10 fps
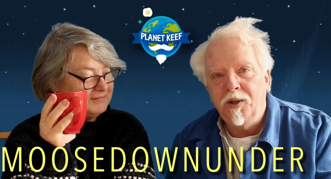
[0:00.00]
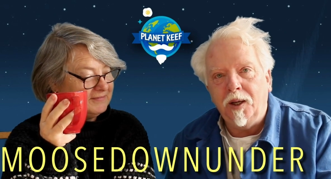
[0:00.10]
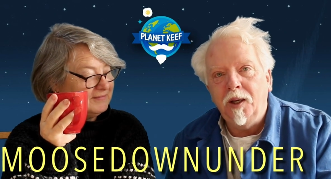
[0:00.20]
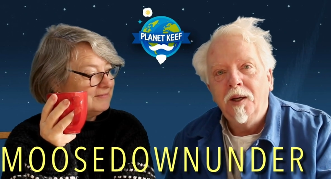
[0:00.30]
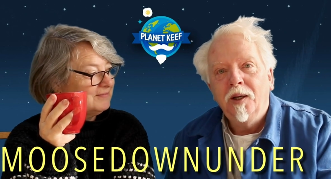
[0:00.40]

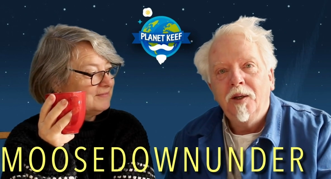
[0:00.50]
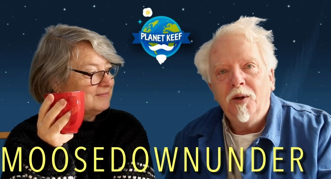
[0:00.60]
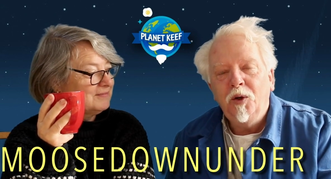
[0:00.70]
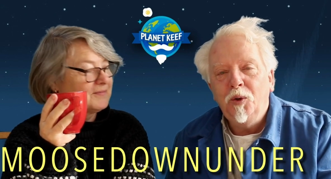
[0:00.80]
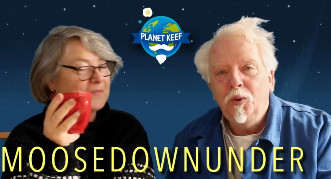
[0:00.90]
Speaker 1: Under,
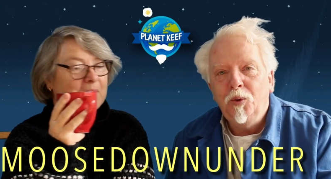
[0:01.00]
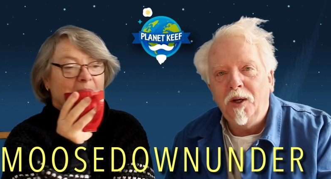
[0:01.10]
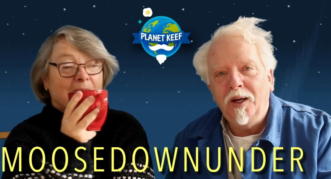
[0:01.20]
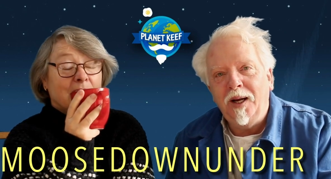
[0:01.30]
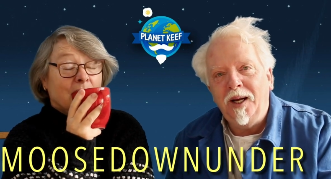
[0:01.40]
who
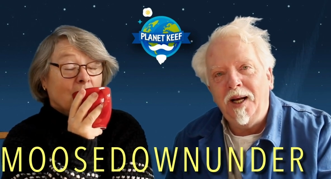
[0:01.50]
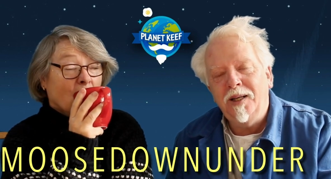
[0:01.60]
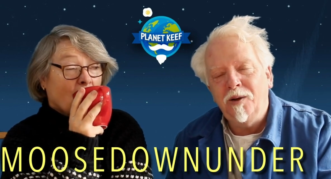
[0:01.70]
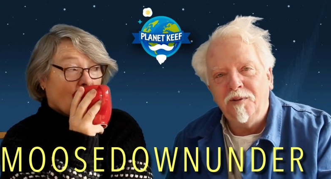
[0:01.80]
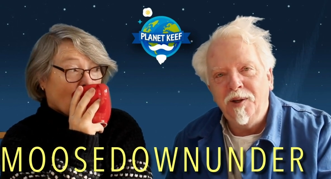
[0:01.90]
I
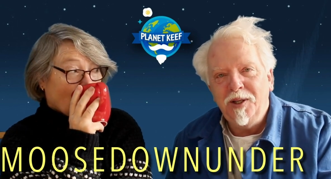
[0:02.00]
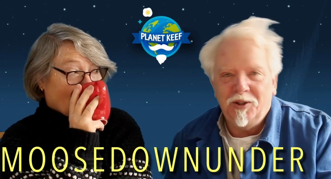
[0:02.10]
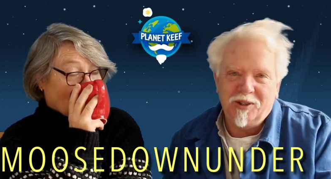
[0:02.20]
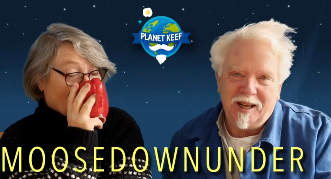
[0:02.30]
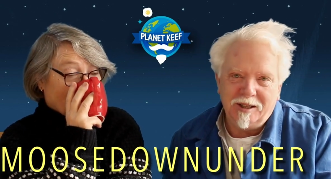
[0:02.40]
don't think
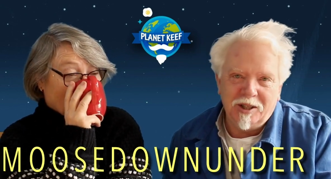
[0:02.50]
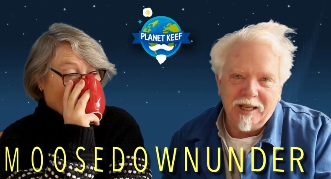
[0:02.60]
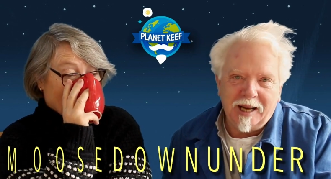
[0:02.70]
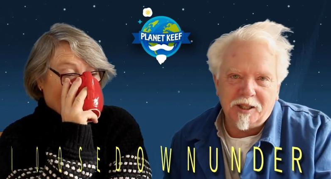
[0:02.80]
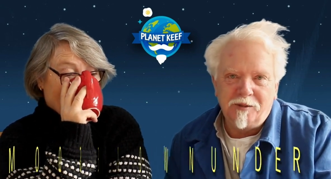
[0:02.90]
is
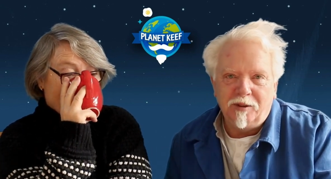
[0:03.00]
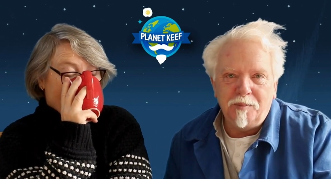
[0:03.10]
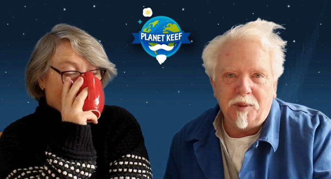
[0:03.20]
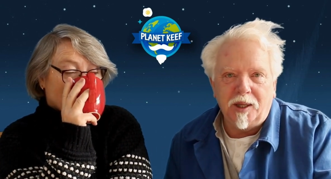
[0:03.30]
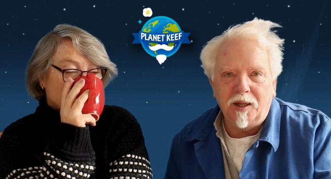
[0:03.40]
actually
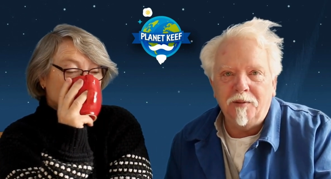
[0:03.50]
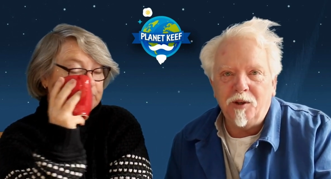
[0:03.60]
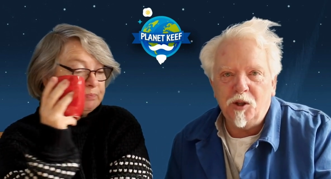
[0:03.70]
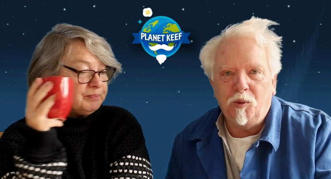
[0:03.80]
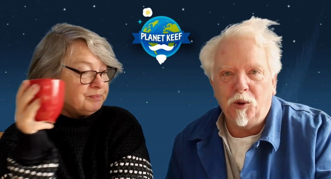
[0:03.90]
actively part of
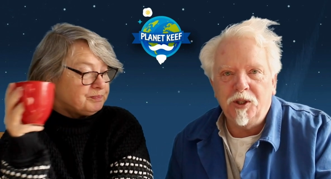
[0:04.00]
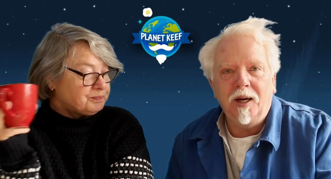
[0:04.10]
this small